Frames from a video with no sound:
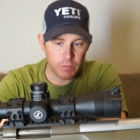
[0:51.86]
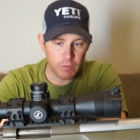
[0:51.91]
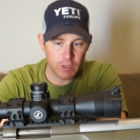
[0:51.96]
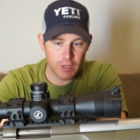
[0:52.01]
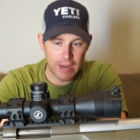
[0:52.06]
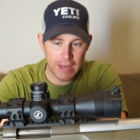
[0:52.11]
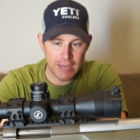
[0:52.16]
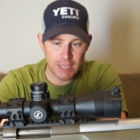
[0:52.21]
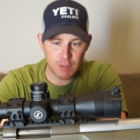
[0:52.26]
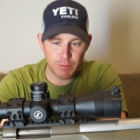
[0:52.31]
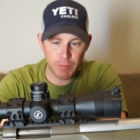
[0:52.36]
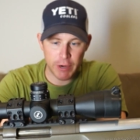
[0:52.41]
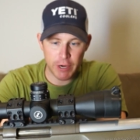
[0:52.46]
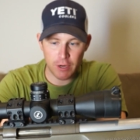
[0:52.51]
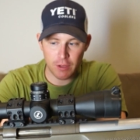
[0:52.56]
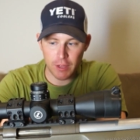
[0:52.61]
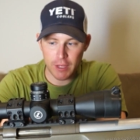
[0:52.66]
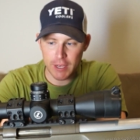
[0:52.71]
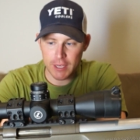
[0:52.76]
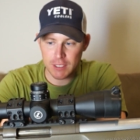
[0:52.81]
And it has
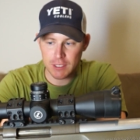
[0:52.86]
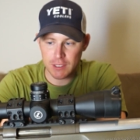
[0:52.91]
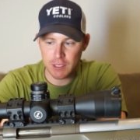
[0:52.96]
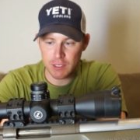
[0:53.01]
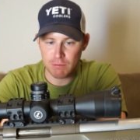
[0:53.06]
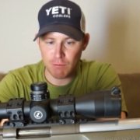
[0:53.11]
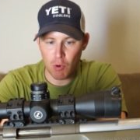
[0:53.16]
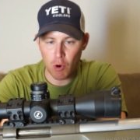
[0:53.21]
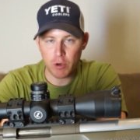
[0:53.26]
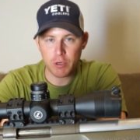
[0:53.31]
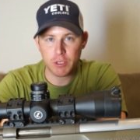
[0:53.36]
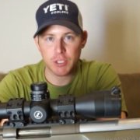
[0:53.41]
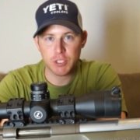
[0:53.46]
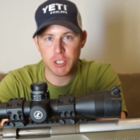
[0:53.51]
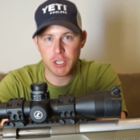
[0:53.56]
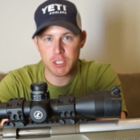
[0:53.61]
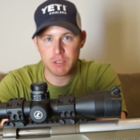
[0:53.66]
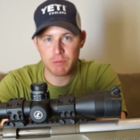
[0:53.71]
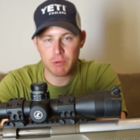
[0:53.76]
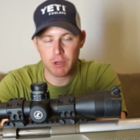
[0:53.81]
parallax that's marked
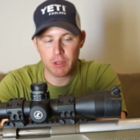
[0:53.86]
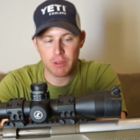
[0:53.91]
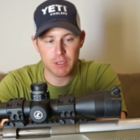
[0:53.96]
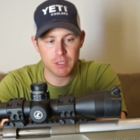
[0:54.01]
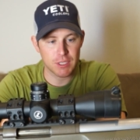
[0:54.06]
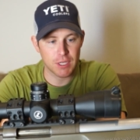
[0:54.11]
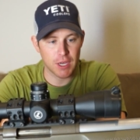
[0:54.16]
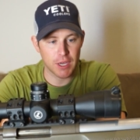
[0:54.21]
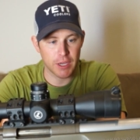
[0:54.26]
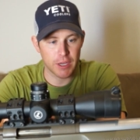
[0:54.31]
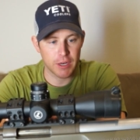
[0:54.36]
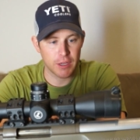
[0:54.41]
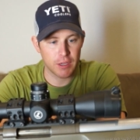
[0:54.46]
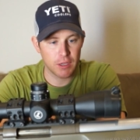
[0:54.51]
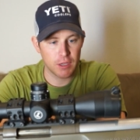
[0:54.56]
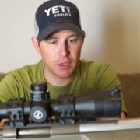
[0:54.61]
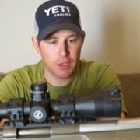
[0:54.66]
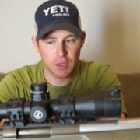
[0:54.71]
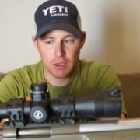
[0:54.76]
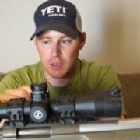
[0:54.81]
adjustment on the side.
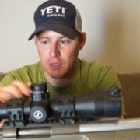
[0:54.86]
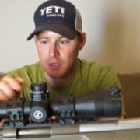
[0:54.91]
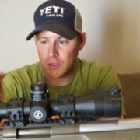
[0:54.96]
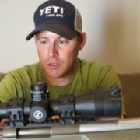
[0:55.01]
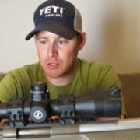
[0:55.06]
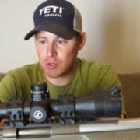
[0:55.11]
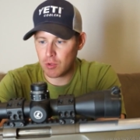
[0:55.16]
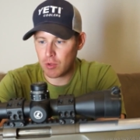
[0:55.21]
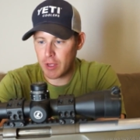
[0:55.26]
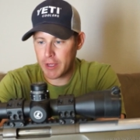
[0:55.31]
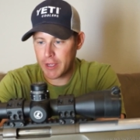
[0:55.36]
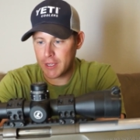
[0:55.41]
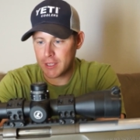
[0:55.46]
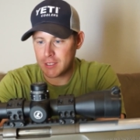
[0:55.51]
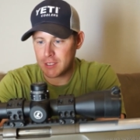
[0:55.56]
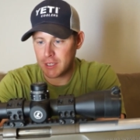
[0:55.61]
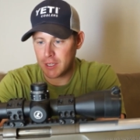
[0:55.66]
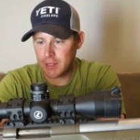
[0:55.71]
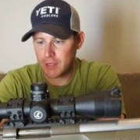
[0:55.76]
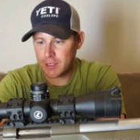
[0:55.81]
So like I
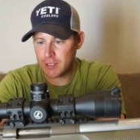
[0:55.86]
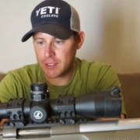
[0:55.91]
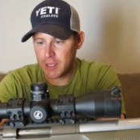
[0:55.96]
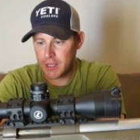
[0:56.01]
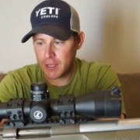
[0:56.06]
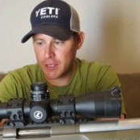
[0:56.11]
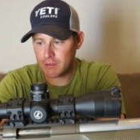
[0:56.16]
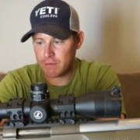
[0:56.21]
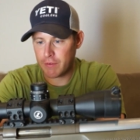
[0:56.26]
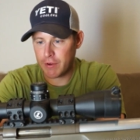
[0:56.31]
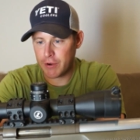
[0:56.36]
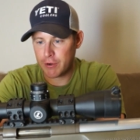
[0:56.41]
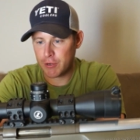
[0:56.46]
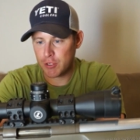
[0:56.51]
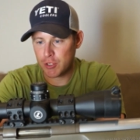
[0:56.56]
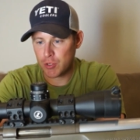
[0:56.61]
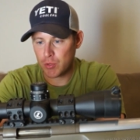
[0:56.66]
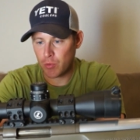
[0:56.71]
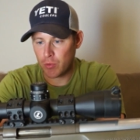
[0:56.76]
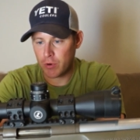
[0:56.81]
said, this thing is very
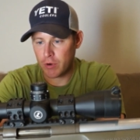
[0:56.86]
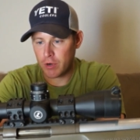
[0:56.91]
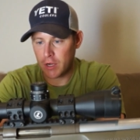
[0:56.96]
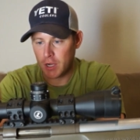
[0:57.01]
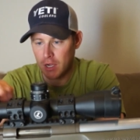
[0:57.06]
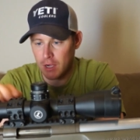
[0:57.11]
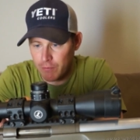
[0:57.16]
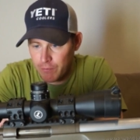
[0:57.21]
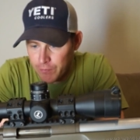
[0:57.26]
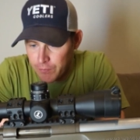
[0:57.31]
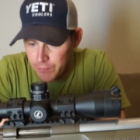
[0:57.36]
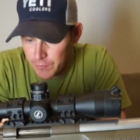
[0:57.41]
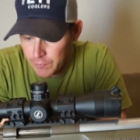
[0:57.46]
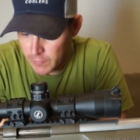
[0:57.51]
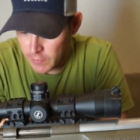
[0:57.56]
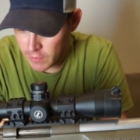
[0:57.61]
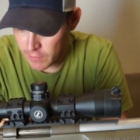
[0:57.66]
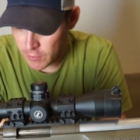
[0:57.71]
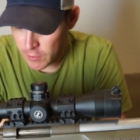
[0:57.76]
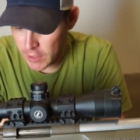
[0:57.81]
short.
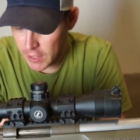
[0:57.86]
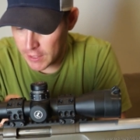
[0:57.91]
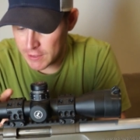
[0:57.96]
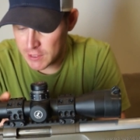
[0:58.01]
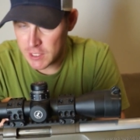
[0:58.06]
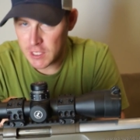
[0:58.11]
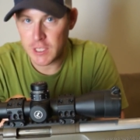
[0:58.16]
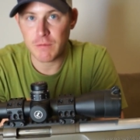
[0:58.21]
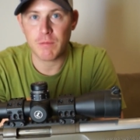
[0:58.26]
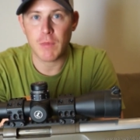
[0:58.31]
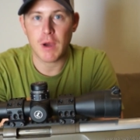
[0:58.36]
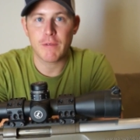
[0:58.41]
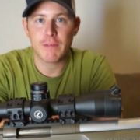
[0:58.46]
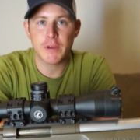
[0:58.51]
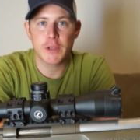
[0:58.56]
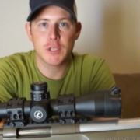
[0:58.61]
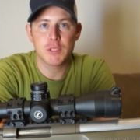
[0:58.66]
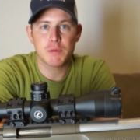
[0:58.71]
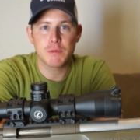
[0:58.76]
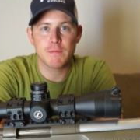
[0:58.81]
If you guys seen my
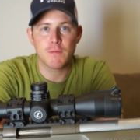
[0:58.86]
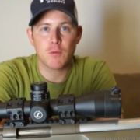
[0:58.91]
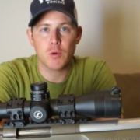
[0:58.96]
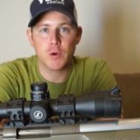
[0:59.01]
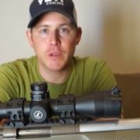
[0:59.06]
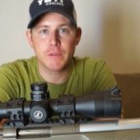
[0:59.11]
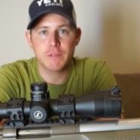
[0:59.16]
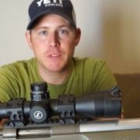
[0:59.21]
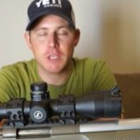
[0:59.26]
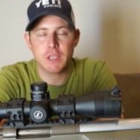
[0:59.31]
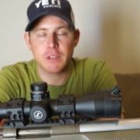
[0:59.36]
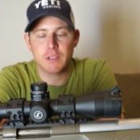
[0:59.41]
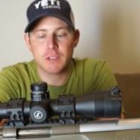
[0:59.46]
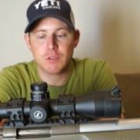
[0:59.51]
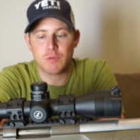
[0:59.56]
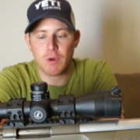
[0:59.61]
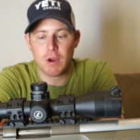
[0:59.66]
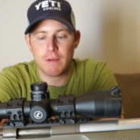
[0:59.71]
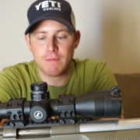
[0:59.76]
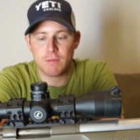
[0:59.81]
videos before, you've seen
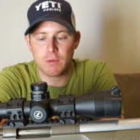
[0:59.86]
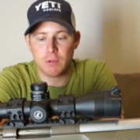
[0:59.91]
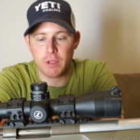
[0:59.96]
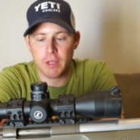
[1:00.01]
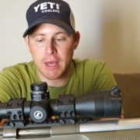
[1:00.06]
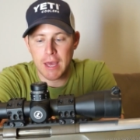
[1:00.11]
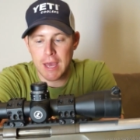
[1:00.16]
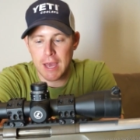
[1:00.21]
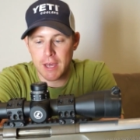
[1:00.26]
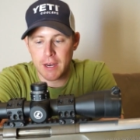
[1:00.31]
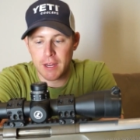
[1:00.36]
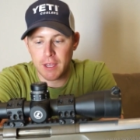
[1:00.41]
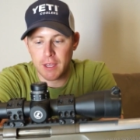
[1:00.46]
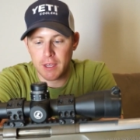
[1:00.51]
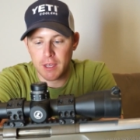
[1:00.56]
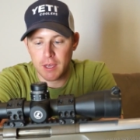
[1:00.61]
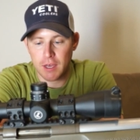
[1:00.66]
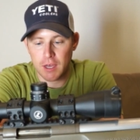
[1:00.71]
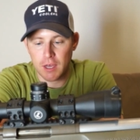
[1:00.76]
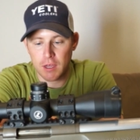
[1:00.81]
this rifle. It had
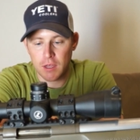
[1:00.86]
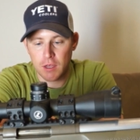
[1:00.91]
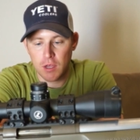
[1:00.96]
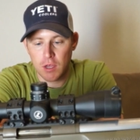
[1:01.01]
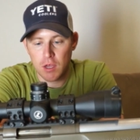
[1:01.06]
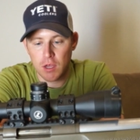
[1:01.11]
a